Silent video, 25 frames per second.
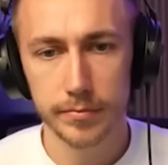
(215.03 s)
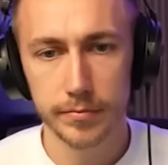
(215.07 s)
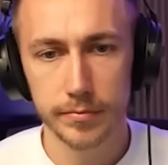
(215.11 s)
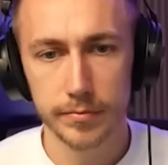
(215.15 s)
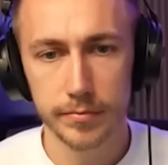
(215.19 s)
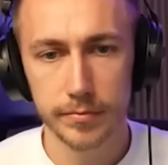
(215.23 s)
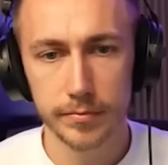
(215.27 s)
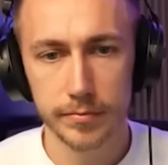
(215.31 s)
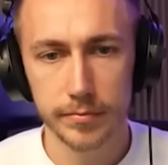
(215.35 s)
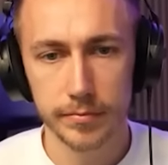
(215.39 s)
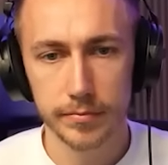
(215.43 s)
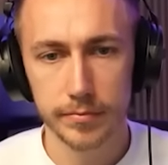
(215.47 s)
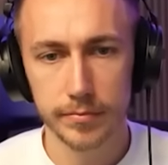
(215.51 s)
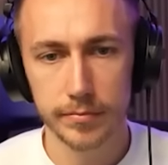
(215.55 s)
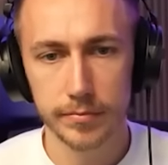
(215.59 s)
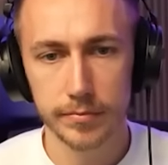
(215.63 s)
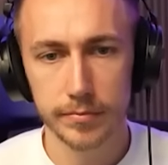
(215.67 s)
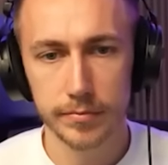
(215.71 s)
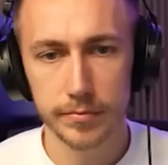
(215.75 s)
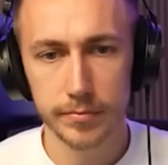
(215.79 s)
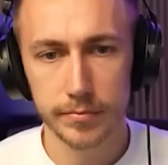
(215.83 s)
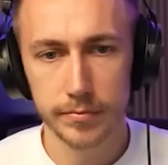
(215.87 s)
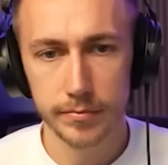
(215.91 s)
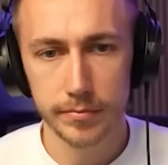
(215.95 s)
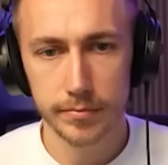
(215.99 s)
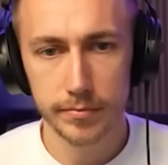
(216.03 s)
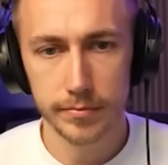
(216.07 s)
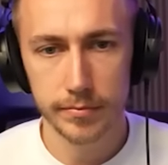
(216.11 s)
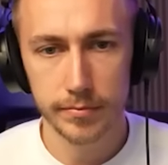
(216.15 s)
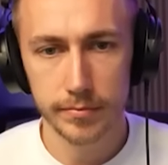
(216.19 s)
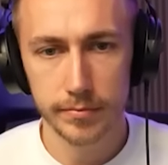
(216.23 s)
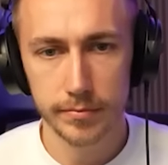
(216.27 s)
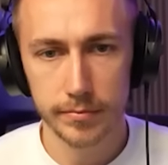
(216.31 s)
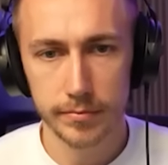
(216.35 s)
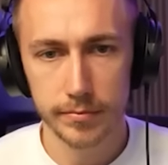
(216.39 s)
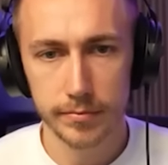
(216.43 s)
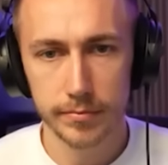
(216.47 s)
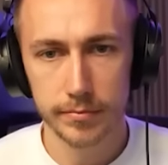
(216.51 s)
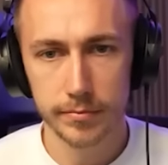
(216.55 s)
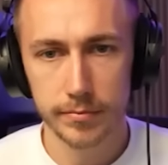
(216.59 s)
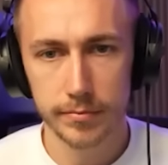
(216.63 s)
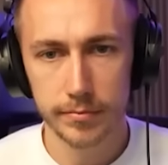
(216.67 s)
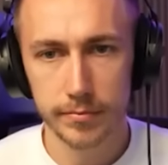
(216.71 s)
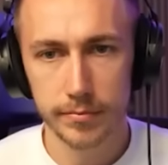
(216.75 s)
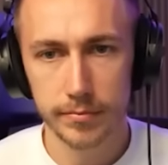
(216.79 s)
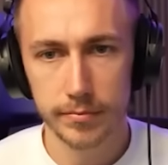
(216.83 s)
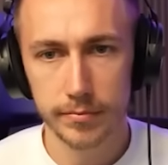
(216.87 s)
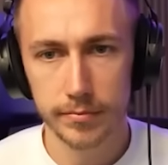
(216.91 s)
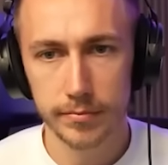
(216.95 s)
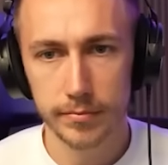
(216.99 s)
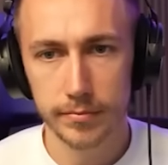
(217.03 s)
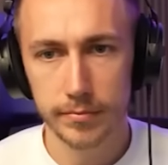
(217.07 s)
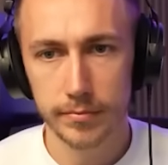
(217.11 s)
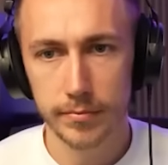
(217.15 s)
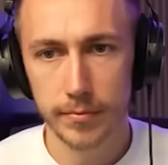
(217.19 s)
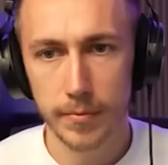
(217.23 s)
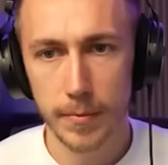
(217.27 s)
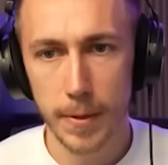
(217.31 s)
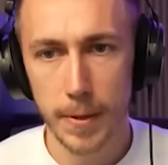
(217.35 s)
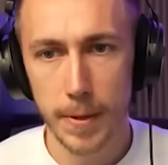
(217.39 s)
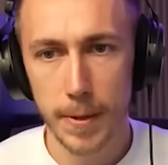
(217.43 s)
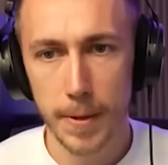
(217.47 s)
(silence)